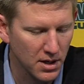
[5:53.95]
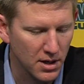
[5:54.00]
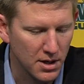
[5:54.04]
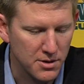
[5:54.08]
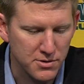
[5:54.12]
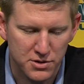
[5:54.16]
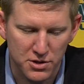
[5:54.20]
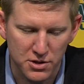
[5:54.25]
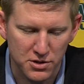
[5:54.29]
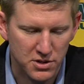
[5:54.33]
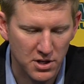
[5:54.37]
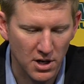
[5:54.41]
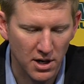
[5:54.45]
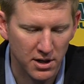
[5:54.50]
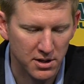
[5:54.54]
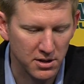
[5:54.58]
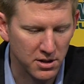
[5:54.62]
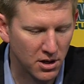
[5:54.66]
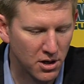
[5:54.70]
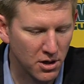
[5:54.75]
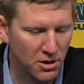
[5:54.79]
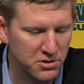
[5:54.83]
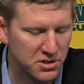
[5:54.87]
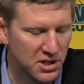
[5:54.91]
was just talking
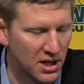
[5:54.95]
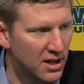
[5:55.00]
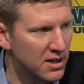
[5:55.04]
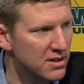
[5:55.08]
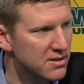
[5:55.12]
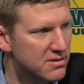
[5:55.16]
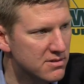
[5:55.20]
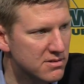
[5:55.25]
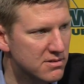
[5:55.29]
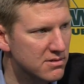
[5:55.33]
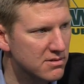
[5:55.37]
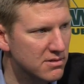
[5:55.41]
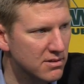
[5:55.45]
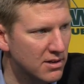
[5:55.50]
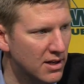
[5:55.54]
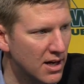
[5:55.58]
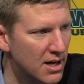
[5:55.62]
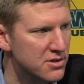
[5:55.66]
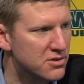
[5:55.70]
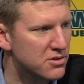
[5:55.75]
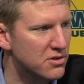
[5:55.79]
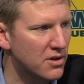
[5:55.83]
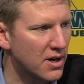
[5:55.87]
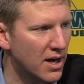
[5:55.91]
to Coach Antz
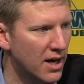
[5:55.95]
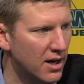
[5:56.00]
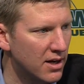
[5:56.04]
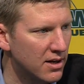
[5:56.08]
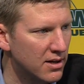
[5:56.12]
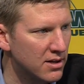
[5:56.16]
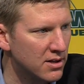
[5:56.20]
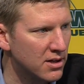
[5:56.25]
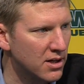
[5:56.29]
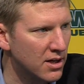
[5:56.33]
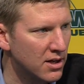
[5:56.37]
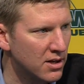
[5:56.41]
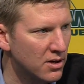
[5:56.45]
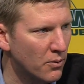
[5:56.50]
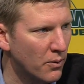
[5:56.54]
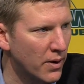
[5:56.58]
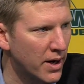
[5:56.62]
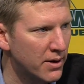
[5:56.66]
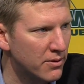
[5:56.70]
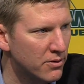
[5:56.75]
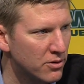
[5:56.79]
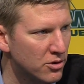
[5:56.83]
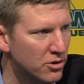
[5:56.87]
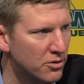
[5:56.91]
yesterday in the
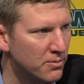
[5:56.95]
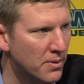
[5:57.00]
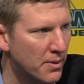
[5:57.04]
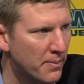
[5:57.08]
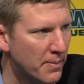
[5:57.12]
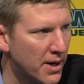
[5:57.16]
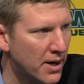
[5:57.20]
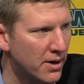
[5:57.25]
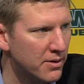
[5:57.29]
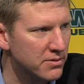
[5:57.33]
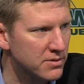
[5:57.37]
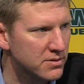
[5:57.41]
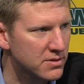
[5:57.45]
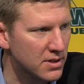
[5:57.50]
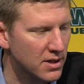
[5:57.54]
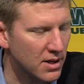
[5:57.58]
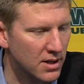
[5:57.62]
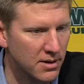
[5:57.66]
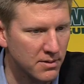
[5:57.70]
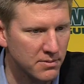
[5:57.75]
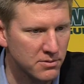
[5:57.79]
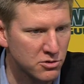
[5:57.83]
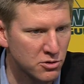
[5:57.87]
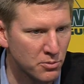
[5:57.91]
weight room about
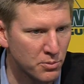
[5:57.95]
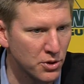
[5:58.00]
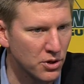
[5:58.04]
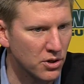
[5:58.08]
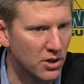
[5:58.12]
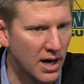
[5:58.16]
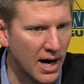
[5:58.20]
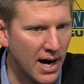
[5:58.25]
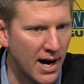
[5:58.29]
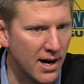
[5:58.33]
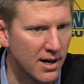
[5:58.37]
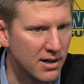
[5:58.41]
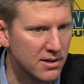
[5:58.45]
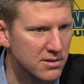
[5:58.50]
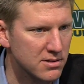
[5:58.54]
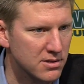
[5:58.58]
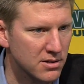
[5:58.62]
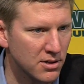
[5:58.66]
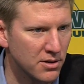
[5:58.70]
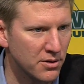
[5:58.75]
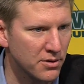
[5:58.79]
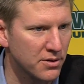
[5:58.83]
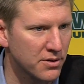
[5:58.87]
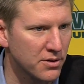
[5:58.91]
Jabril Cox.
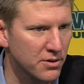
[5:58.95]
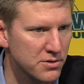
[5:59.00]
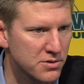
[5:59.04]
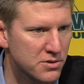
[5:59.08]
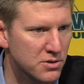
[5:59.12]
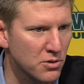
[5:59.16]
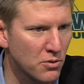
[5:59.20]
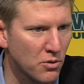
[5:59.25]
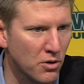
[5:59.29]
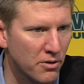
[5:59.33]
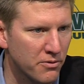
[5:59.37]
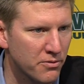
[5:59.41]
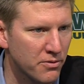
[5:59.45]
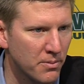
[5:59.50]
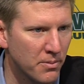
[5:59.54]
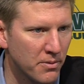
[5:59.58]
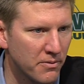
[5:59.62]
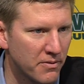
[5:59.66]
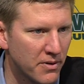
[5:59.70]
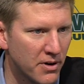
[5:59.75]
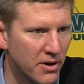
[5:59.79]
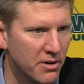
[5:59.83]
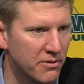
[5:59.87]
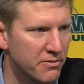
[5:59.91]
You know, those two are from a
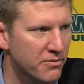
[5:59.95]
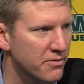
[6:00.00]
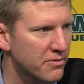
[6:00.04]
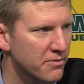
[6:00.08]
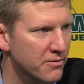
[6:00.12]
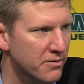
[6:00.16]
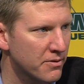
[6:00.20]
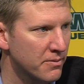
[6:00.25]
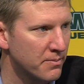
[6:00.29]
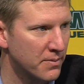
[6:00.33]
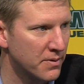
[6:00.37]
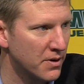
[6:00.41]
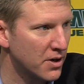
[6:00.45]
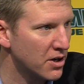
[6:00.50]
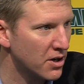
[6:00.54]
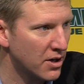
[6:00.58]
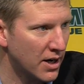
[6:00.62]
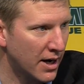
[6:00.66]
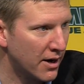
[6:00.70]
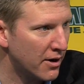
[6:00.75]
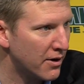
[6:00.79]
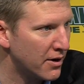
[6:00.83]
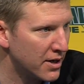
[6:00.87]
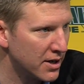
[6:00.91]
very familiar
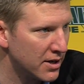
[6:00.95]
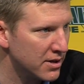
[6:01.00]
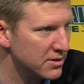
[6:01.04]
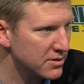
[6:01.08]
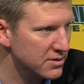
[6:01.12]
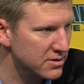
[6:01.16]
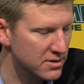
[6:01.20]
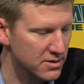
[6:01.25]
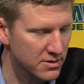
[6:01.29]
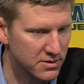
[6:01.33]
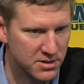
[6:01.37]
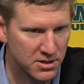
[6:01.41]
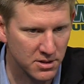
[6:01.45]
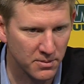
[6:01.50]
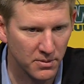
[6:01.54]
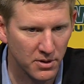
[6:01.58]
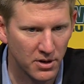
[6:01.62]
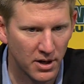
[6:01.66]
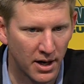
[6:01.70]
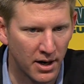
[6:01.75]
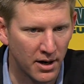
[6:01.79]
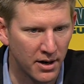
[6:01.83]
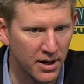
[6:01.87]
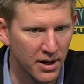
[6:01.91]
area, a
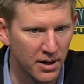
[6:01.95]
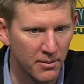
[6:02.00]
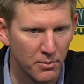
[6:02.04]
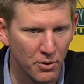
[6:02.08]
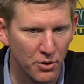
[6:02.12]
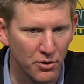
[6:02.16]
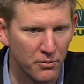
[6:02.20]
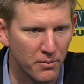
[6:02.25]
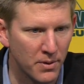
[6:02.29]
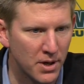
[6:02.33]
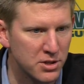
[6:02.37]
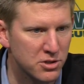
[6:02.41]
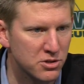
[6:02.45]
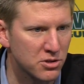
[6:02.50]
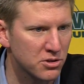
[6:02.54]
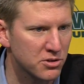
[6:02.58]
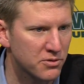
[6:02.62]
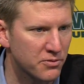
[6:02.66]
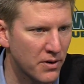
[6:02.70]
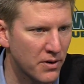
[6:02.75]
similar area, both redshirts